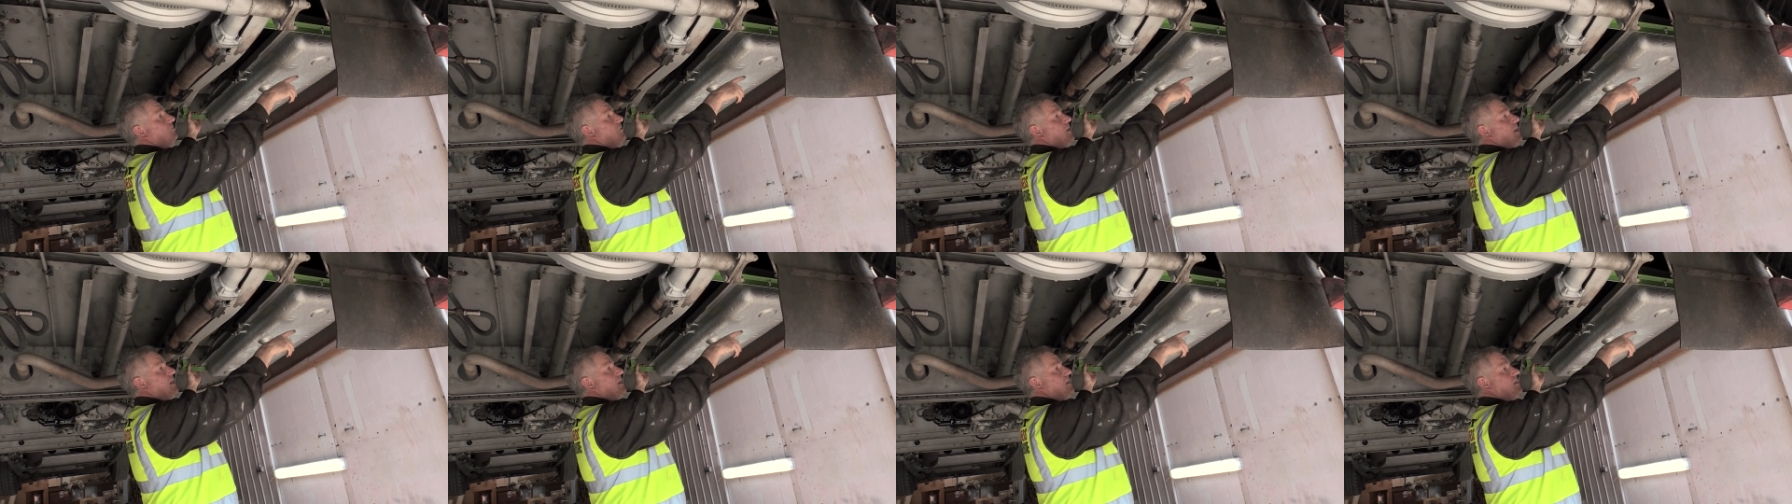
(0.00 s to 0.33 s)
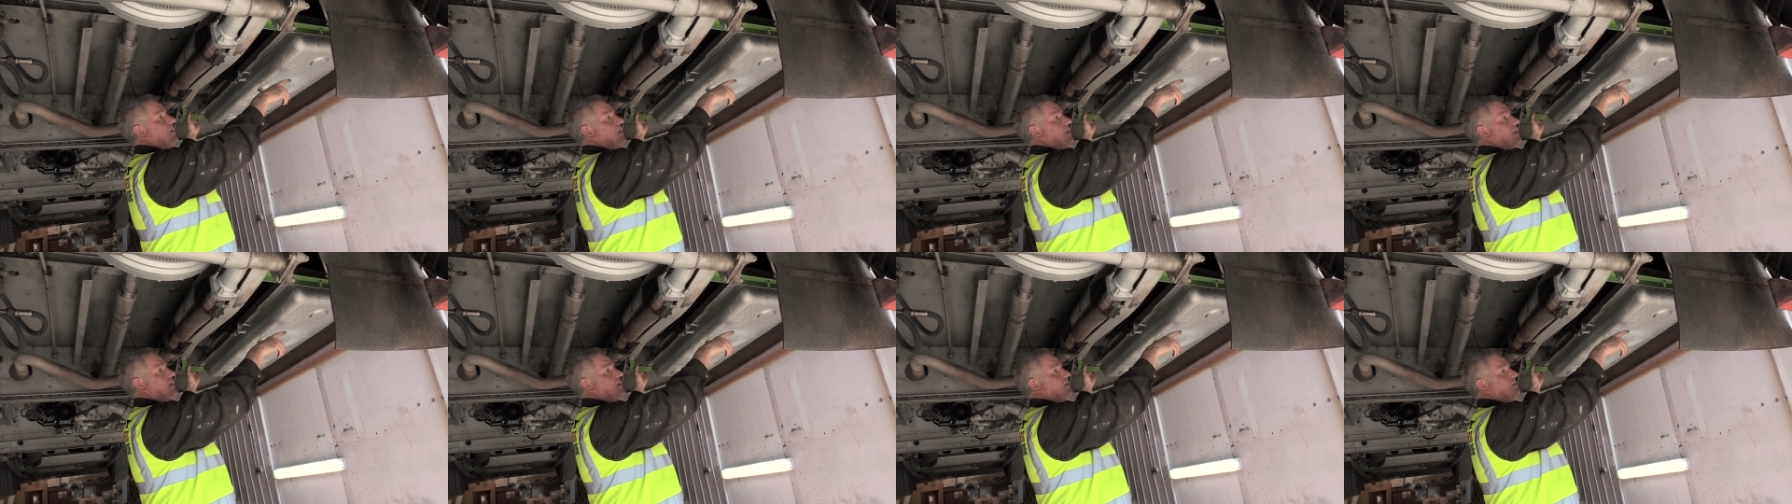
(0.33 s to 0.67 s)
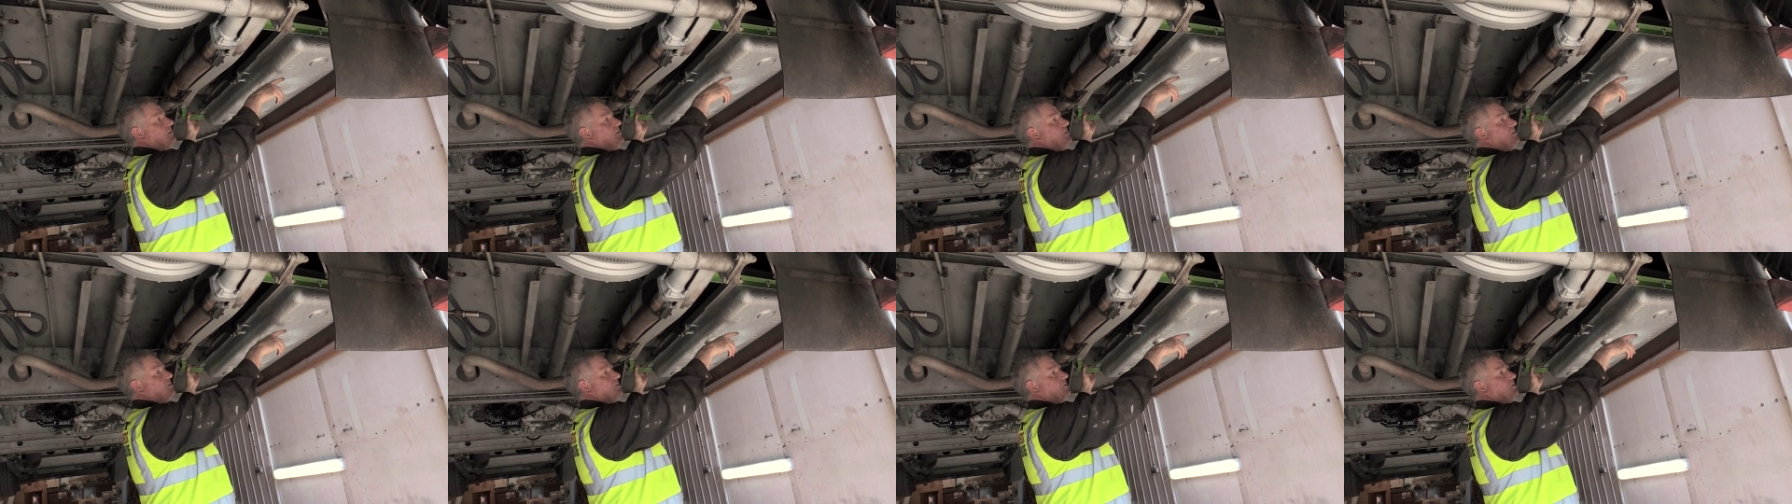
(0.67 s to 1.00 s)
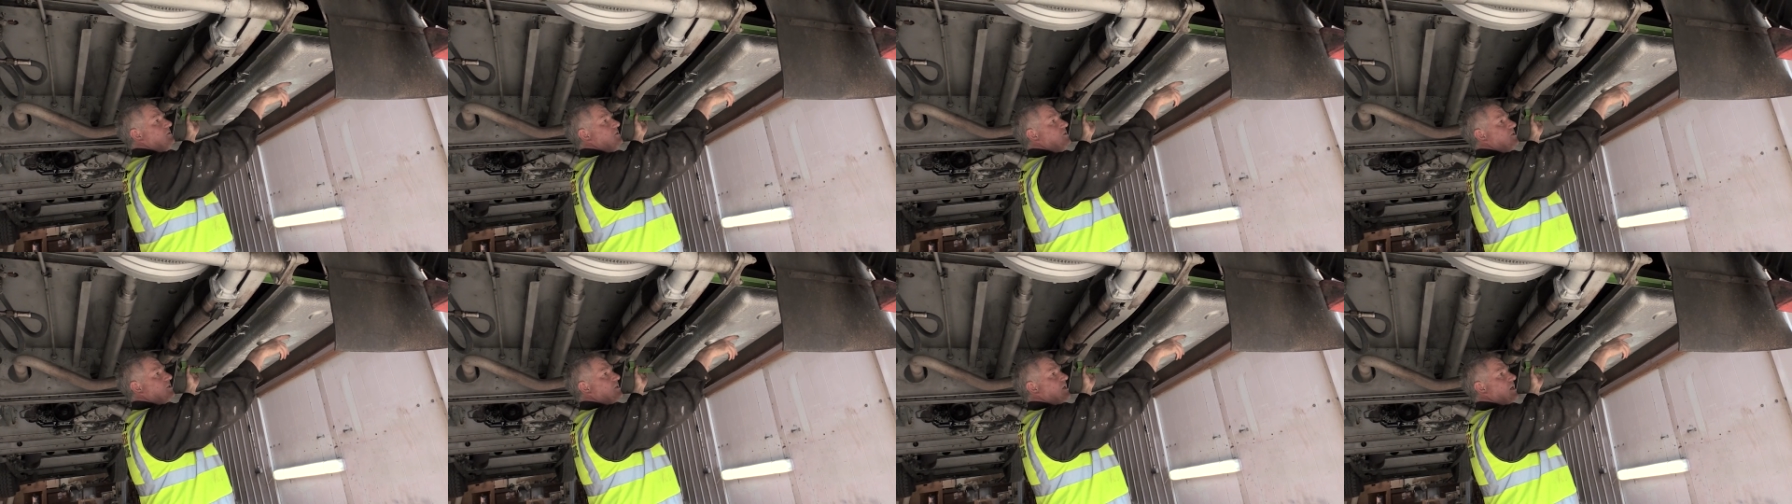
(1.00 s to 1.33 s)
where the
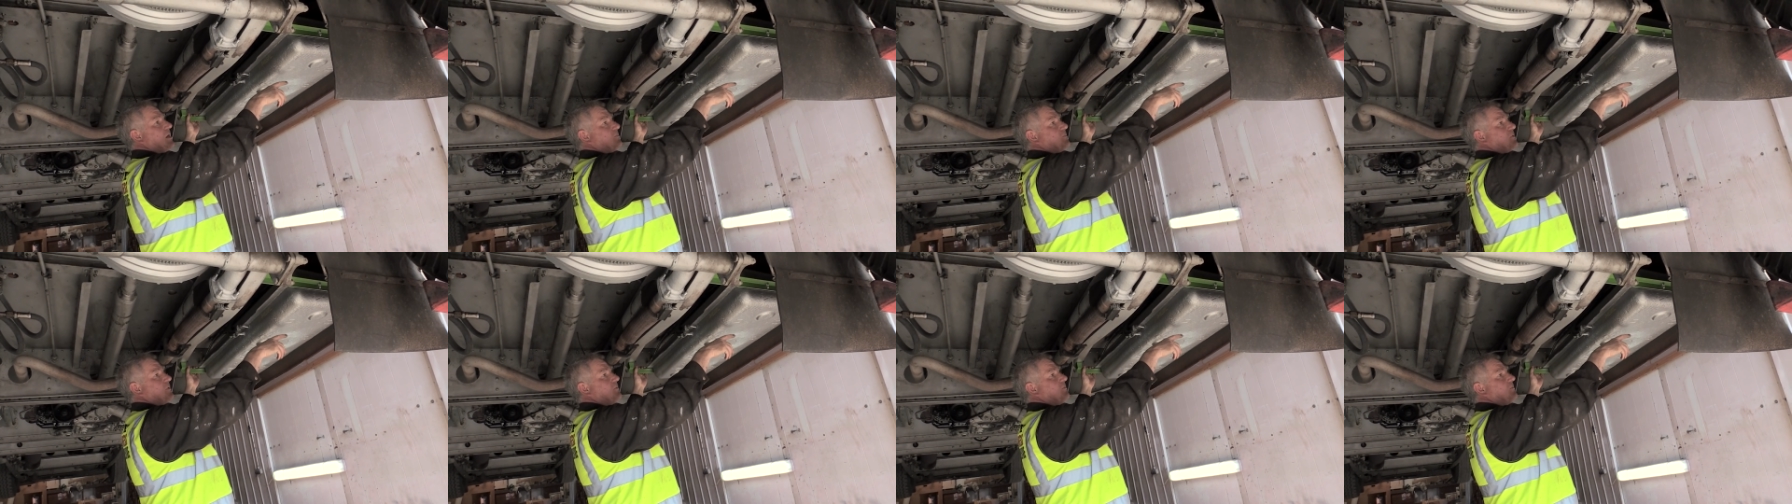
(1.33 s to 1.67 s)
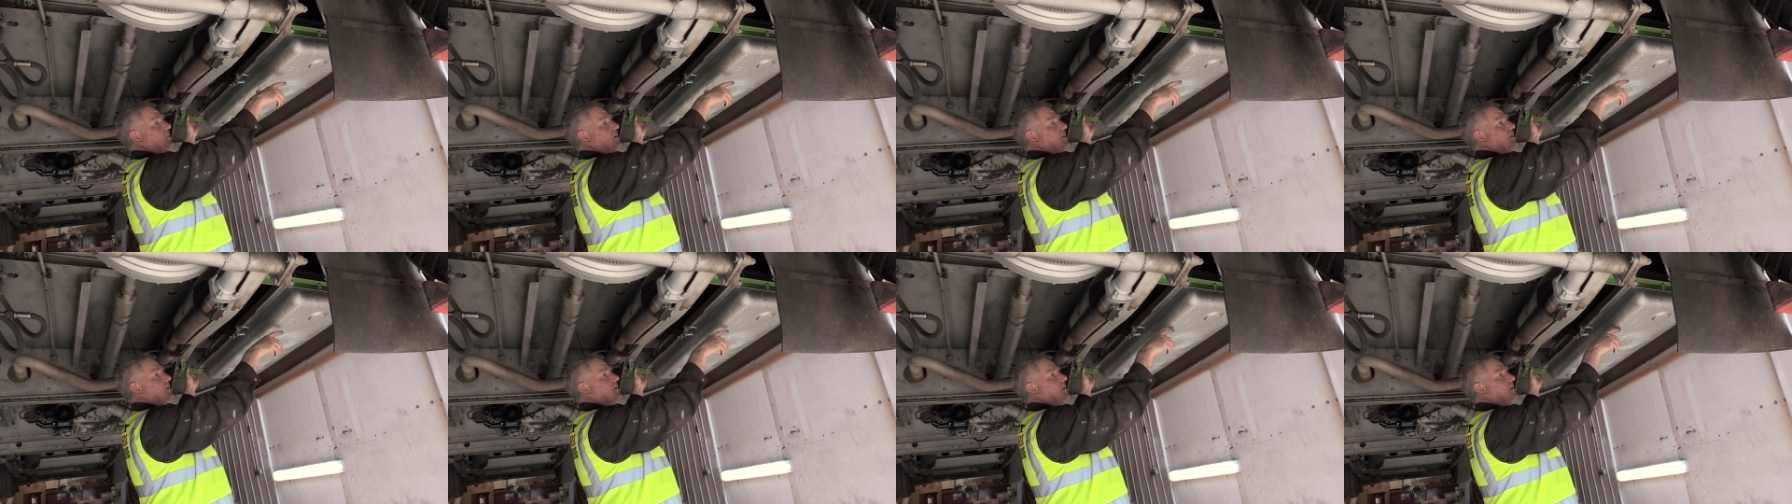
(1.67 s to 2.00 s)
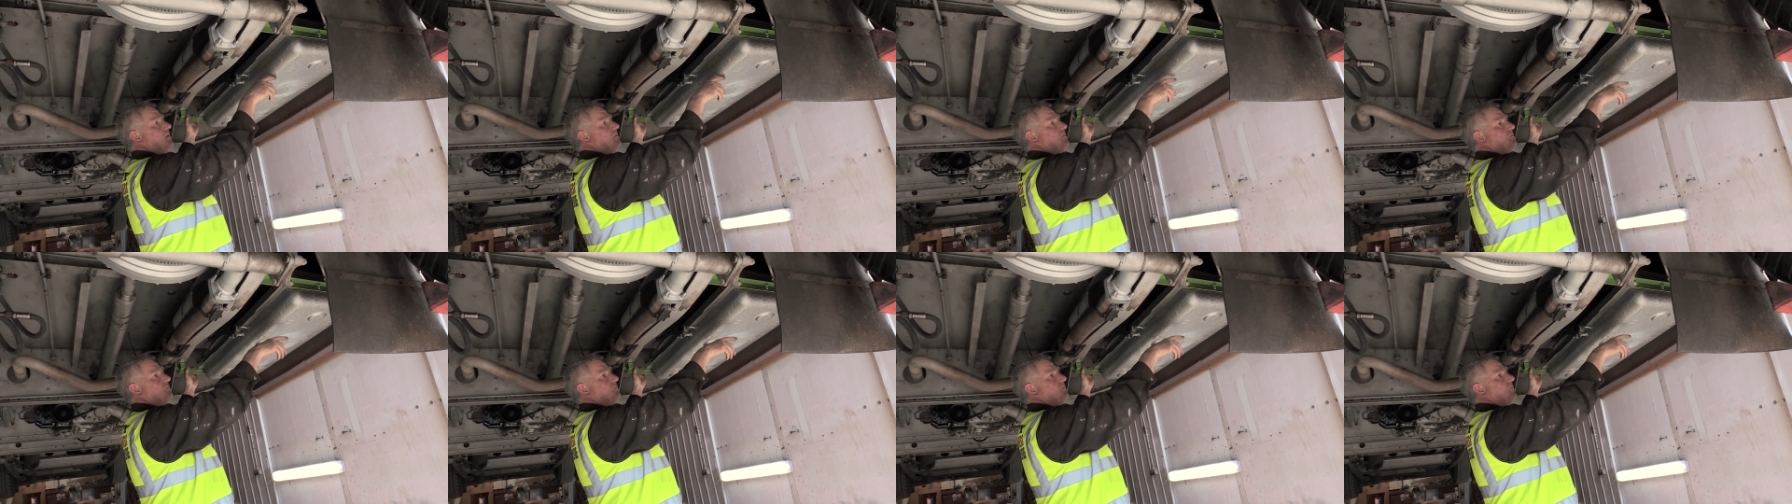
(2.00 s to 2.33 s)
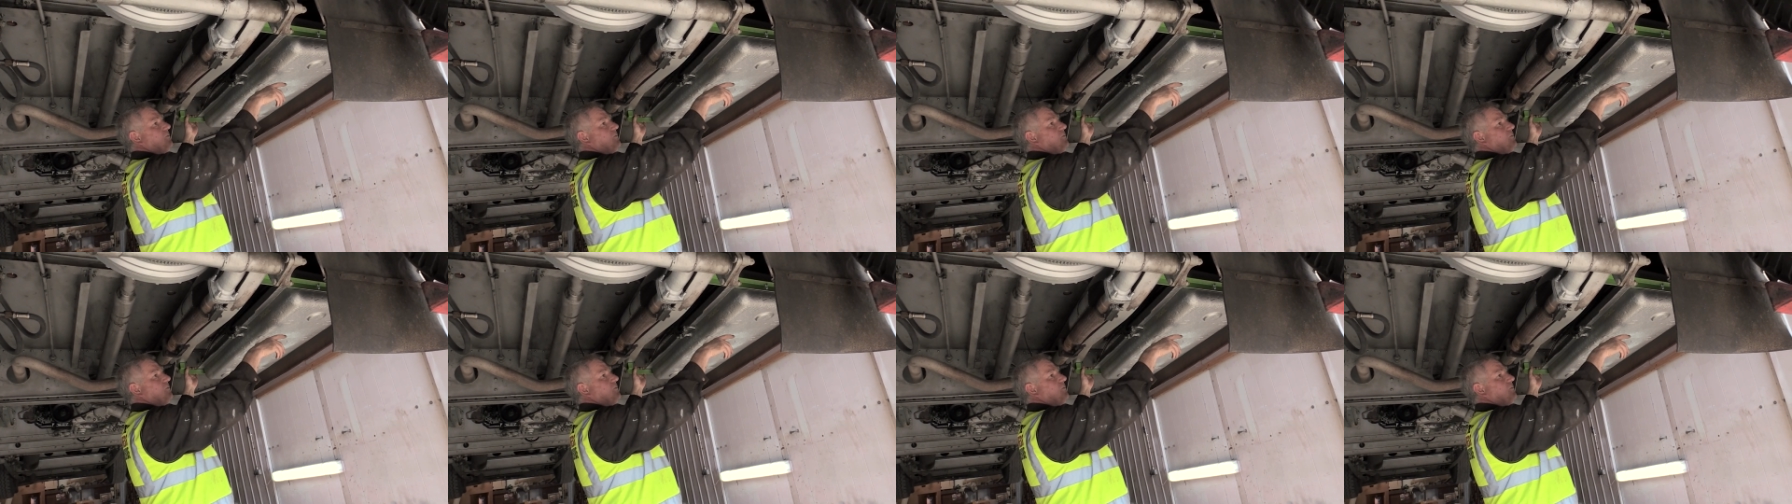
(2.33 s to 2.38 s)
step, where the little